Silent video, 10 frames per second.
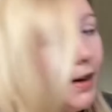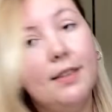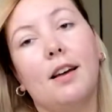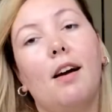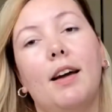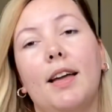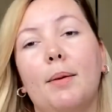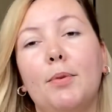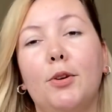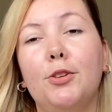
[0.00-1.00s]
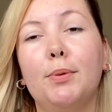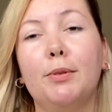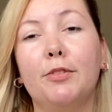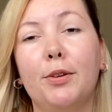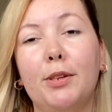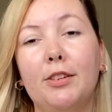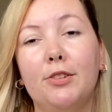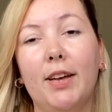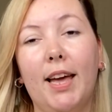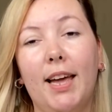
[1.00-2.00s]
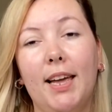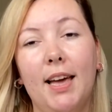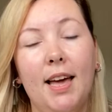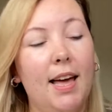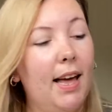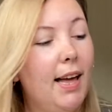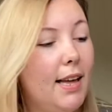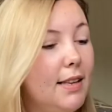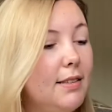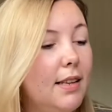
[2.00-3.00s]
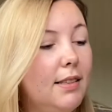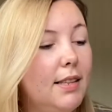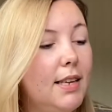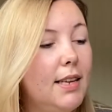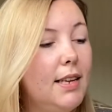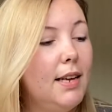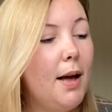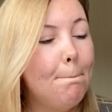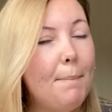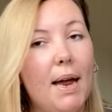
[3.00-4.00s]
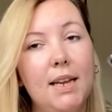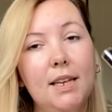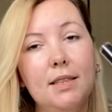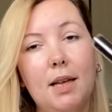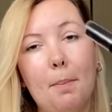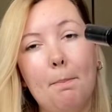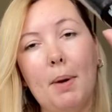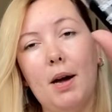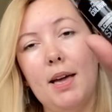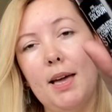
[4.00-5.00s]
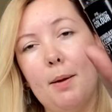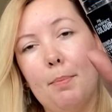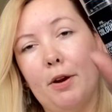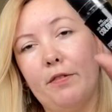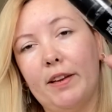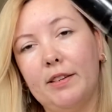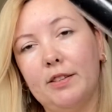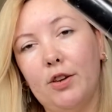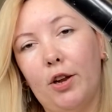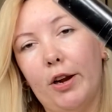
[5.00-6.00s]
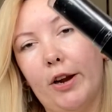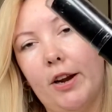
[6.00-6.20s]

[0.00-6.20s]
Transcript: I am going to be reviewing today is the Penny's My Perfect Colour